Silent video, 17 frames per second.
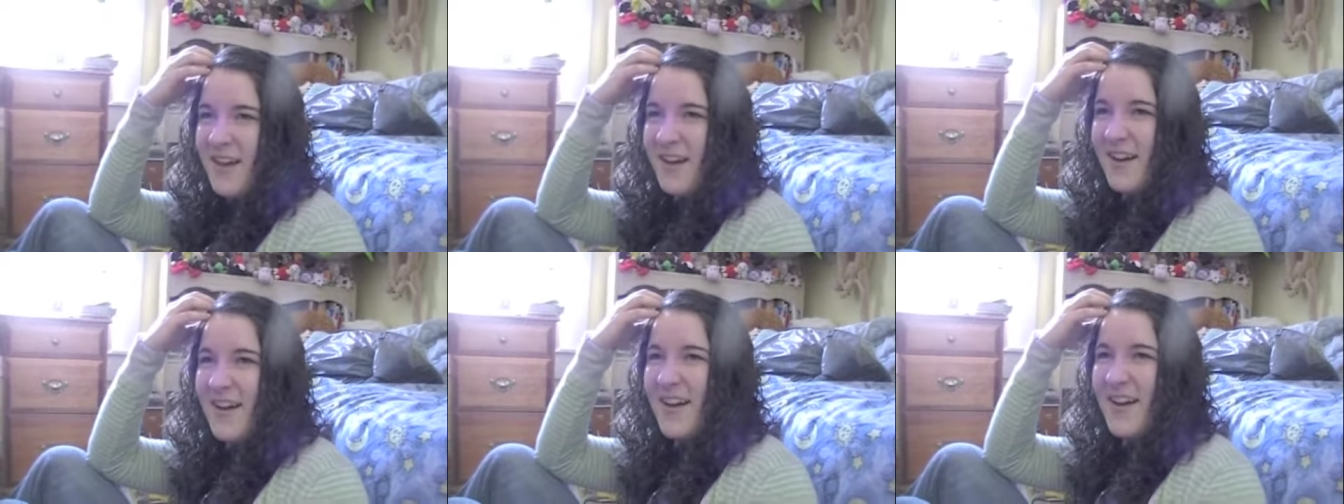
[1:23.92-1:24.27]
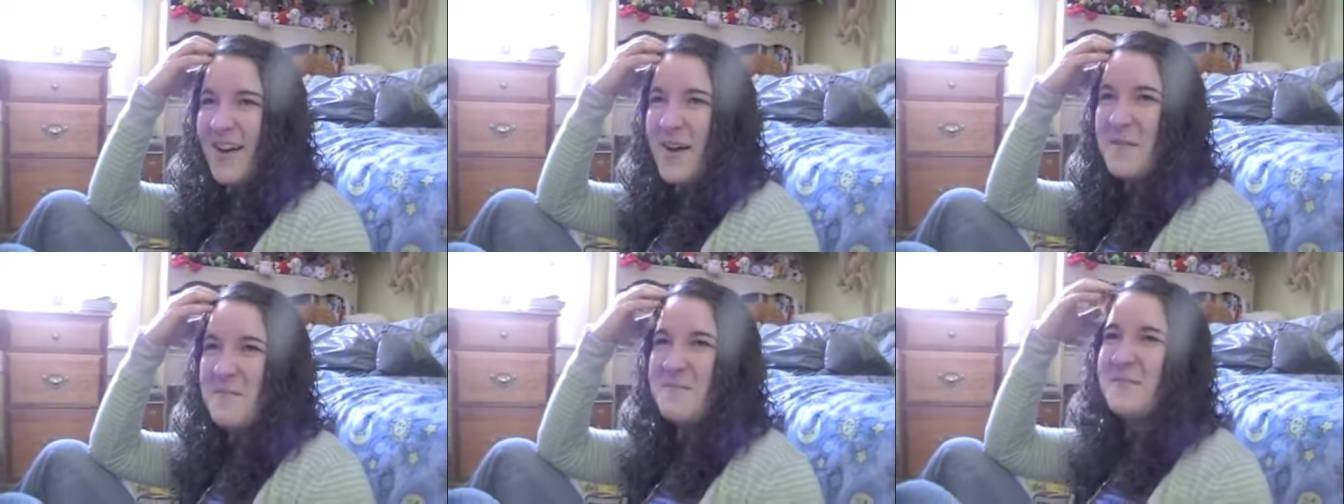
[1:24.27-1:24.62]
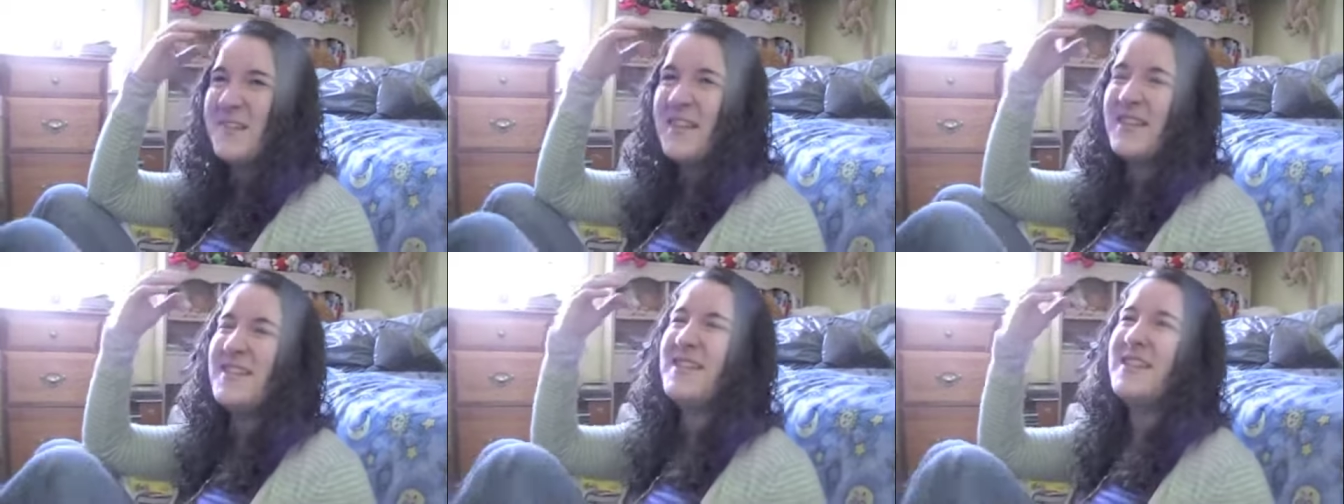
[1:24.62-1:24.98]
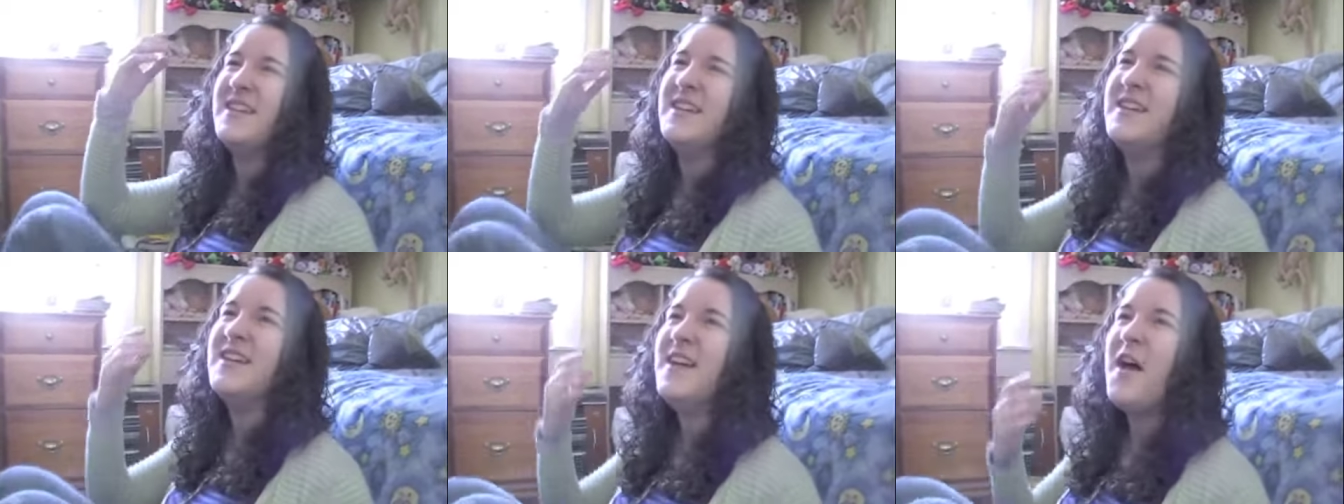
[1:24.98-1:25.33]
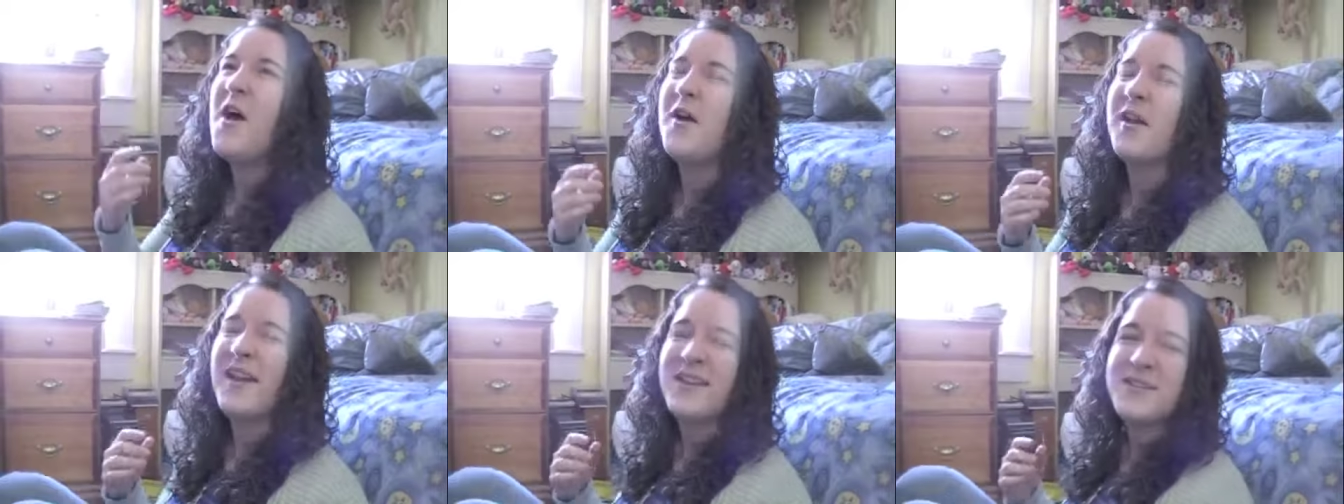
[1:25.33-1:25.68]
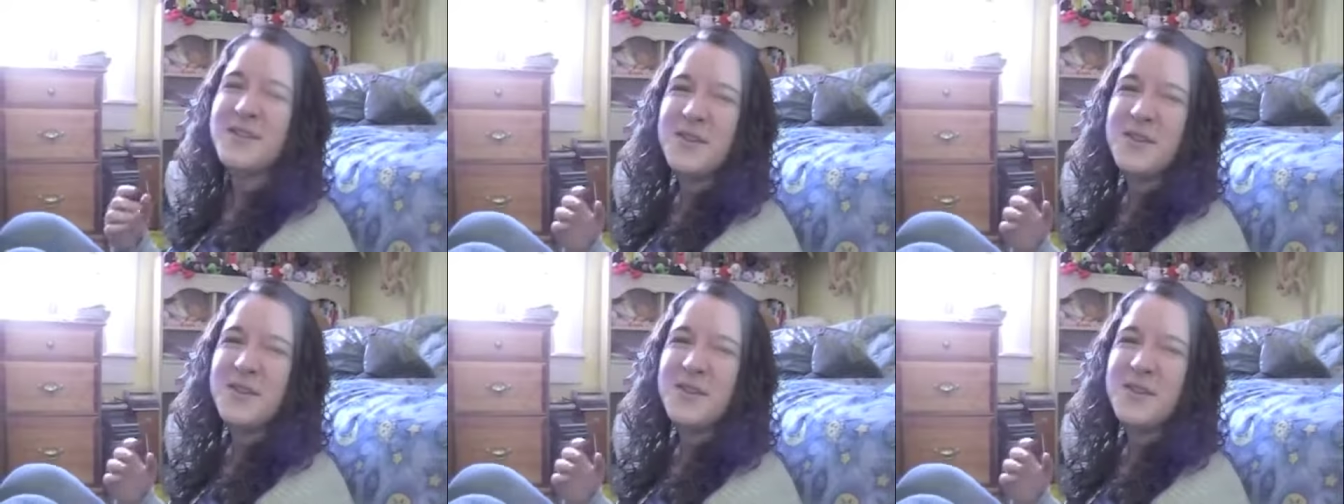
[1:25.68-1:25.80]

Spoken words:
Let's see. Okay,